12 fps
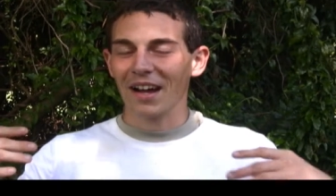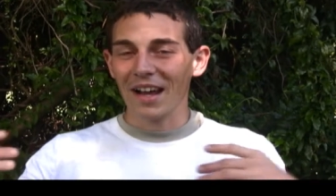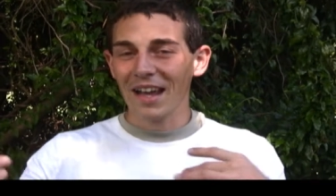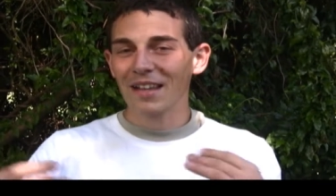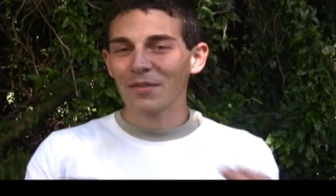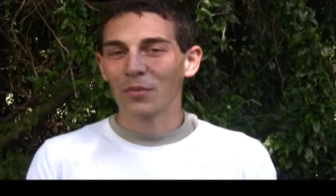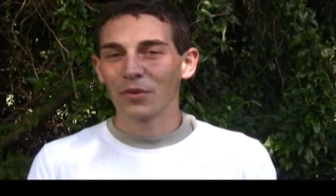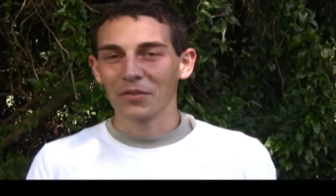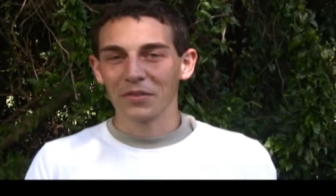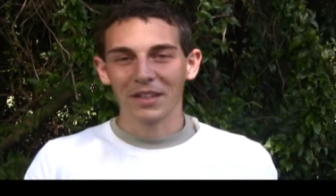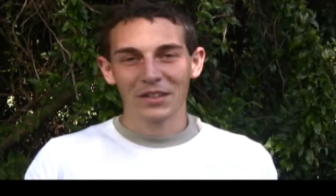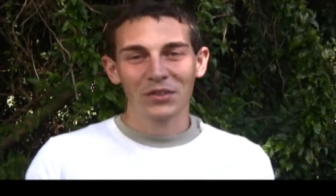I had more
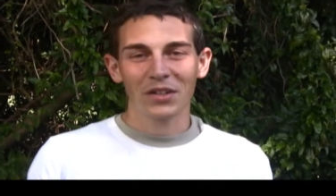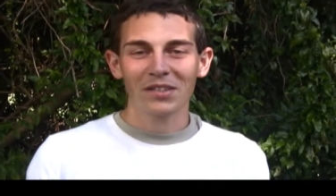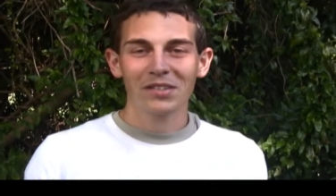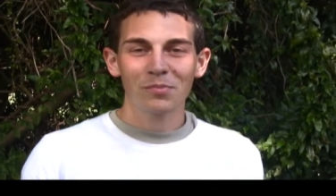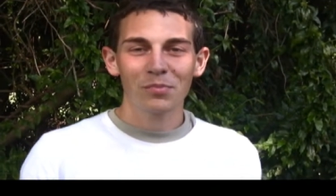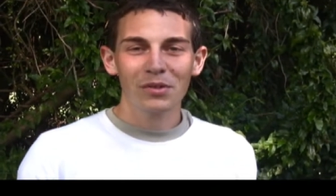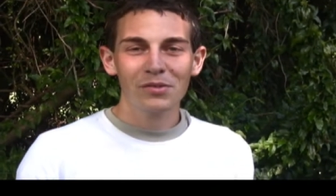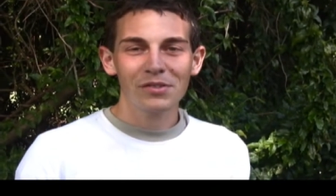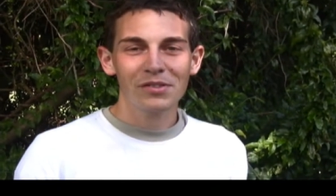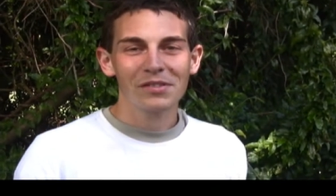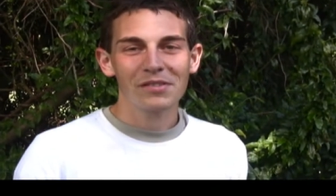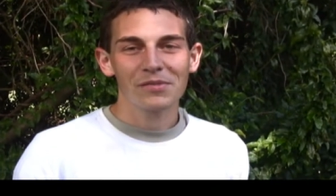of an electronics
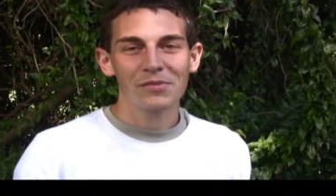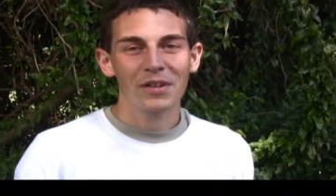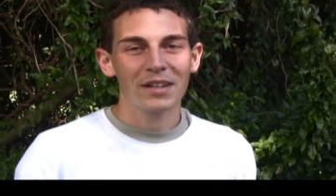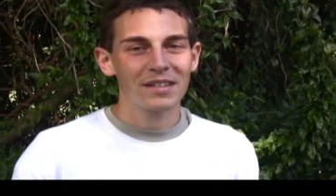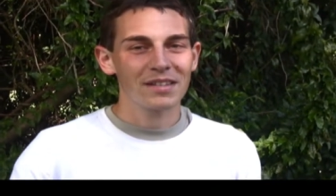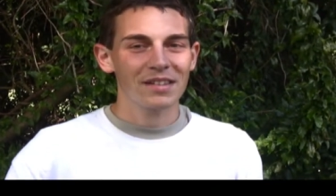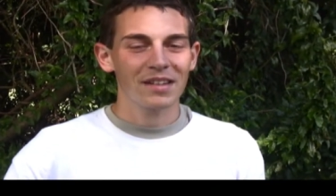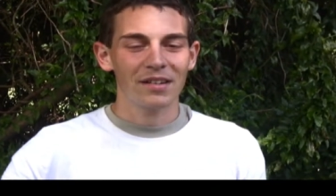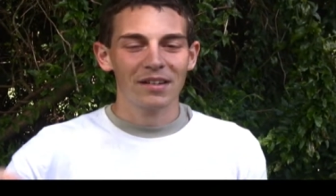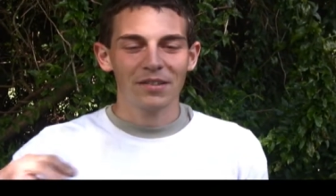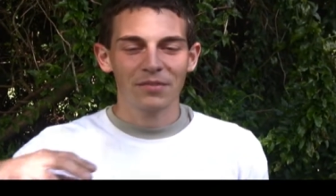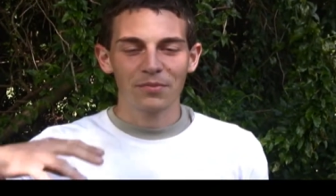approach, right? Because
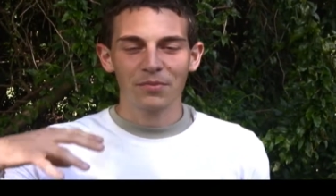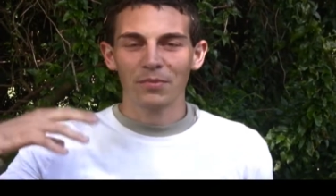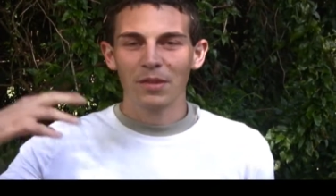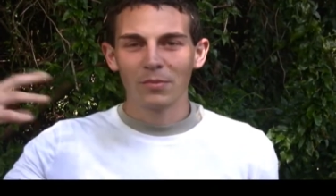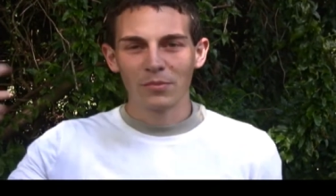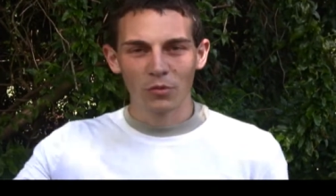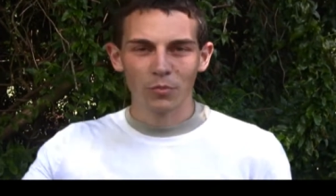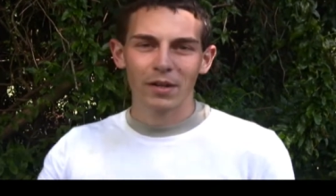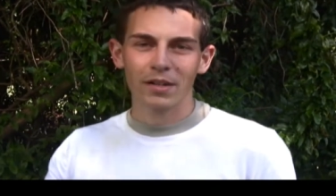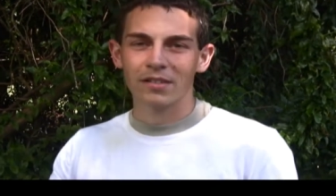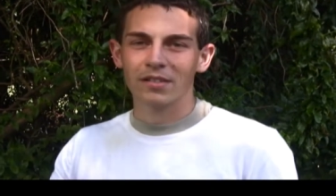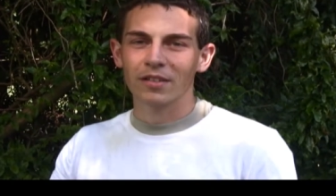I've in
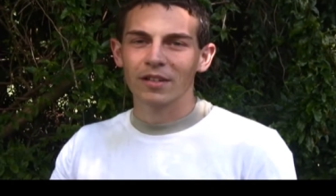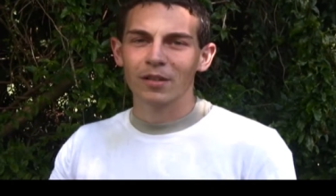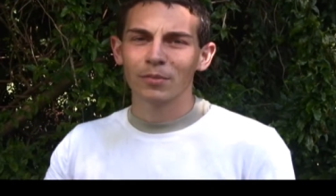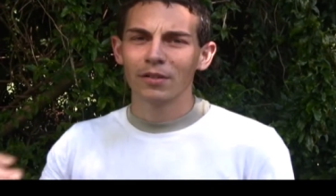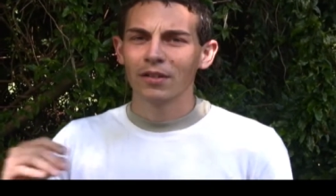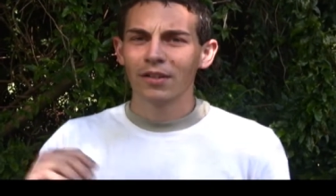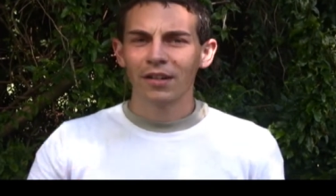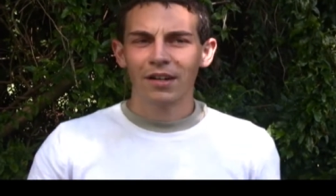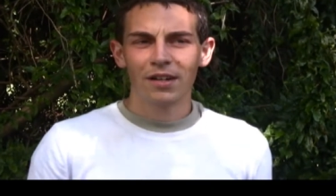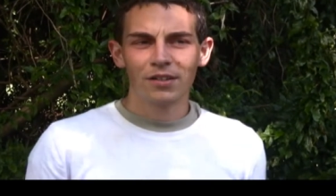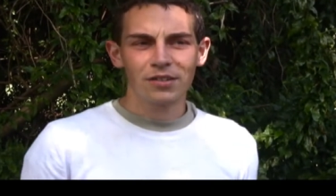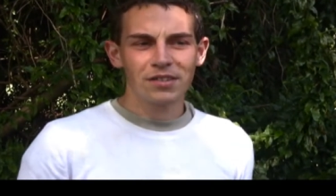robotics club,
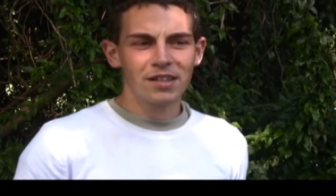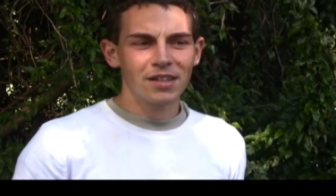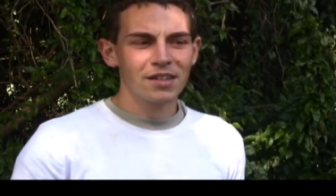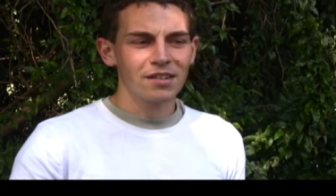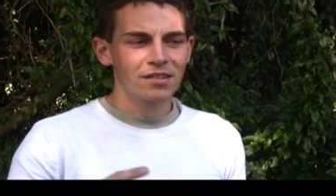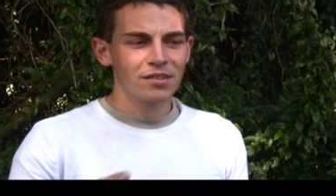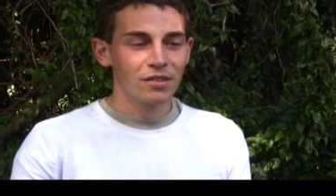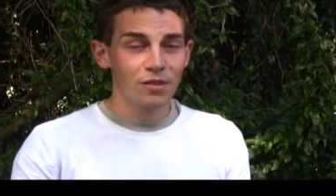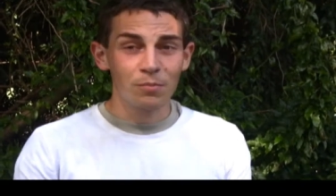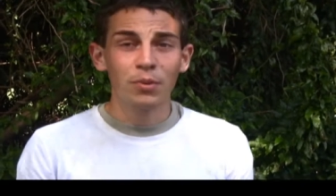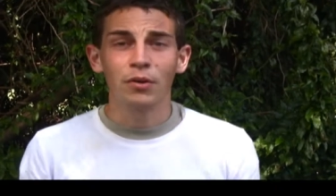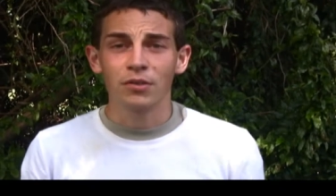I understand the
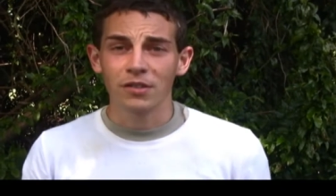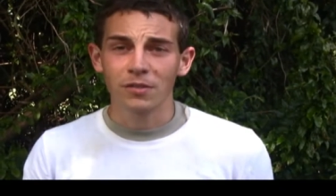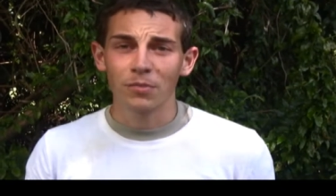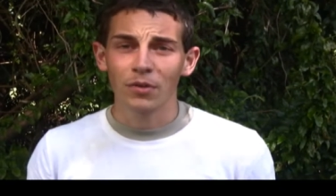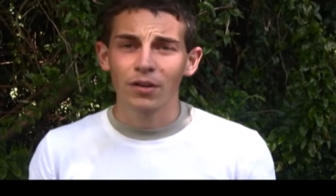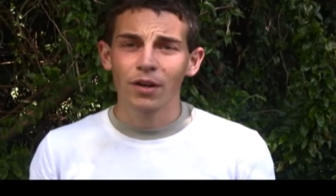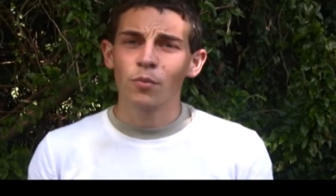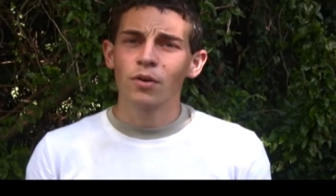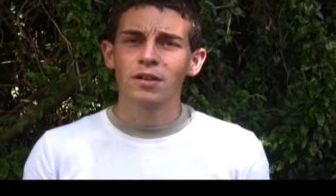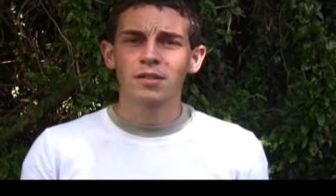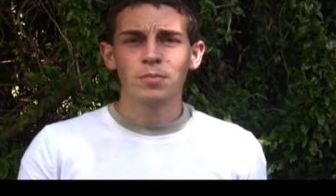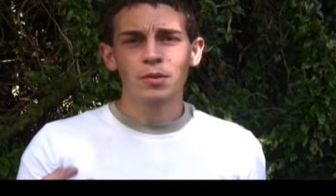components more. I
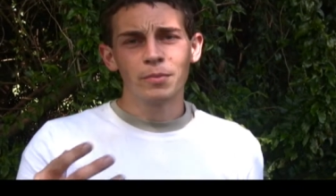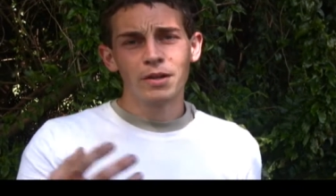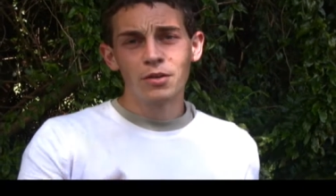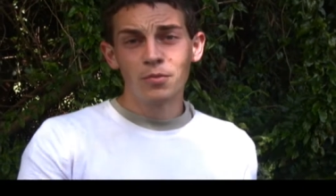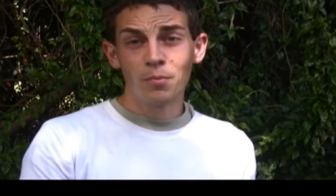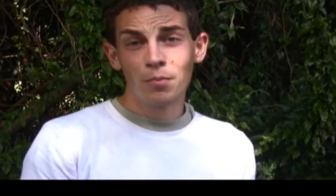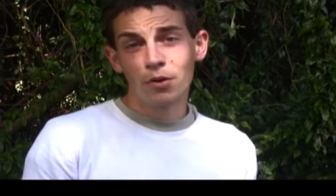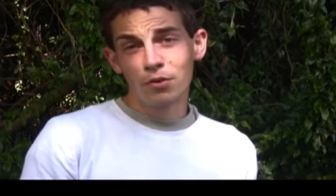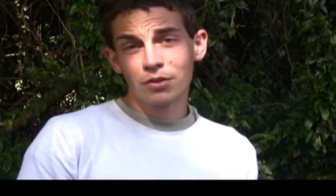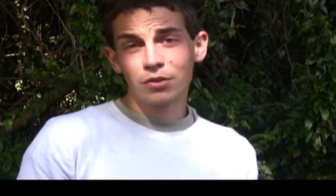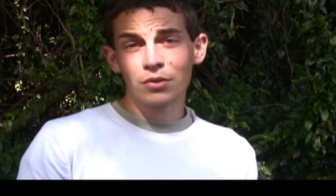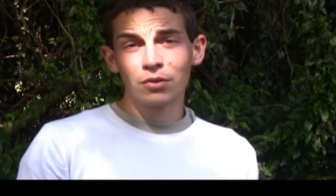wanted to build my own
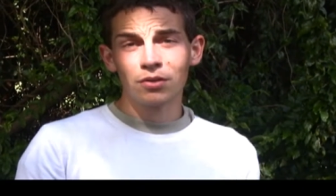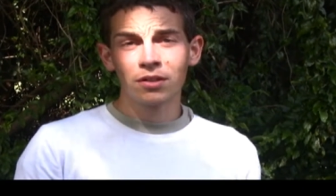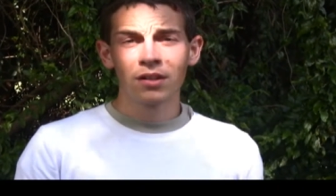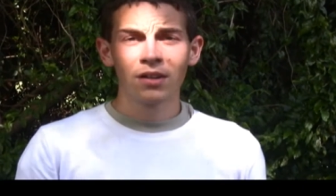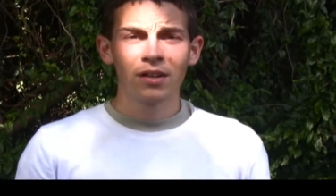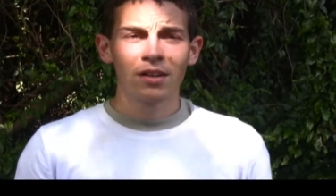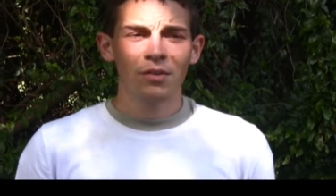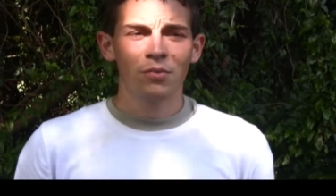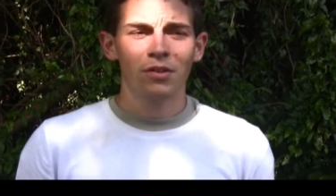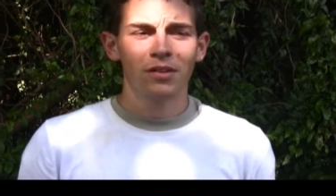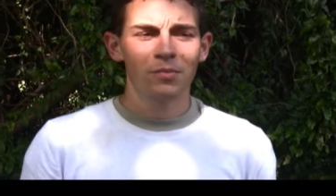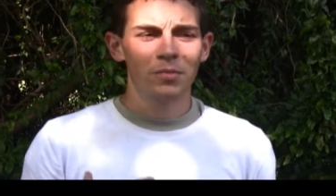motor controller,
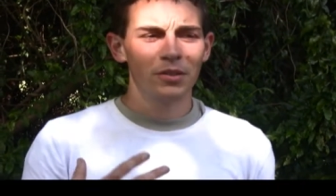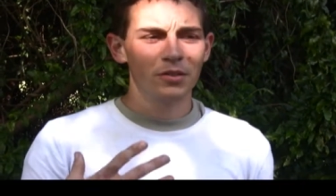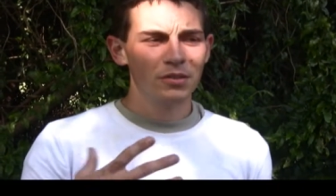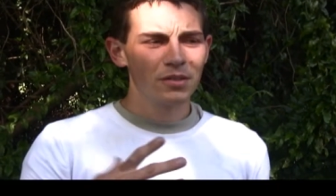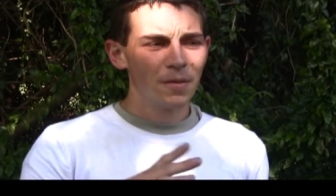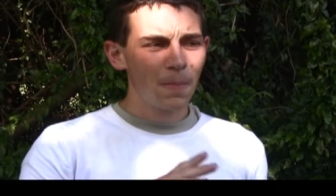I wanted to build